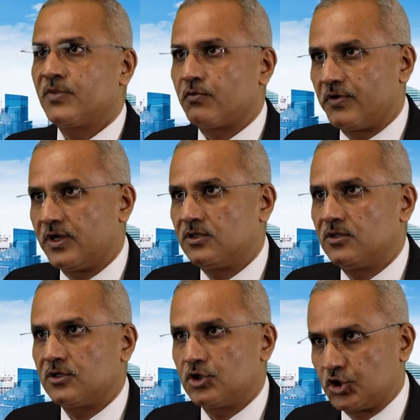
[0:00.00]

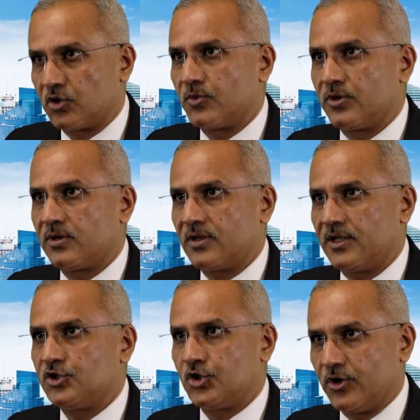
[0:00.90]
with German
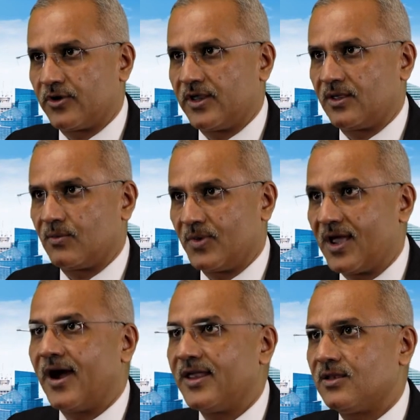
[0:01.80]
engineering
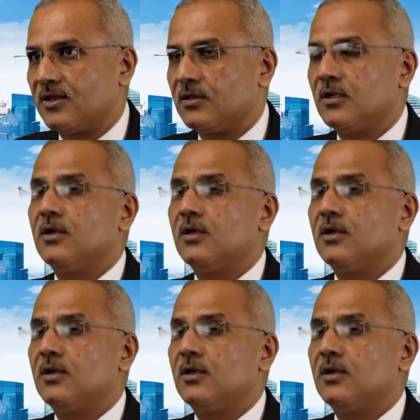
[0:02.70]
behind it,